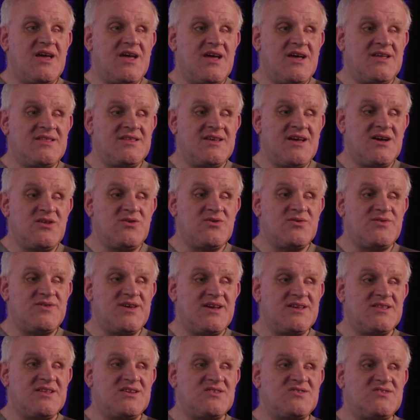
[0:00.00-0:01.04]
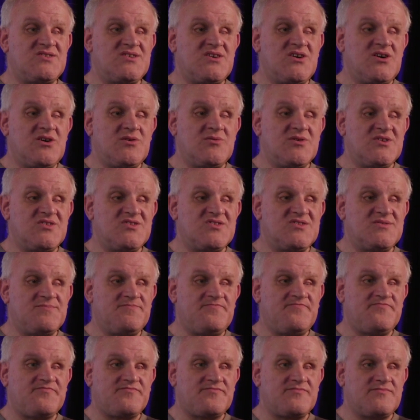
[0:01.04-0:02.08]
And the other thing that's always
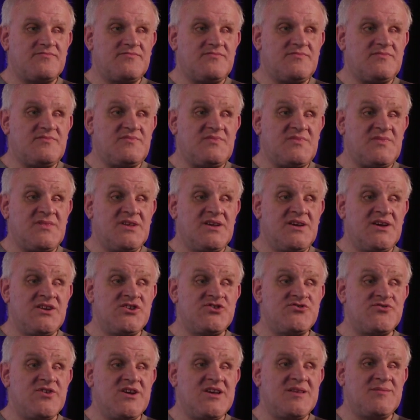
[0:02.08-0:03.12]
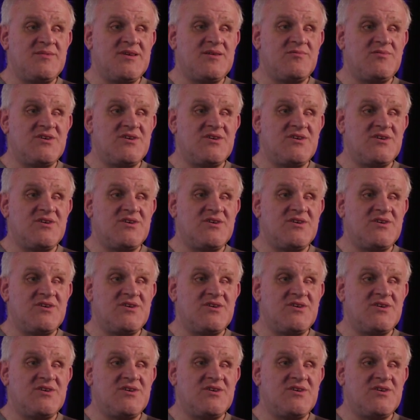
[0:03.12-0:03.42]
intrigued me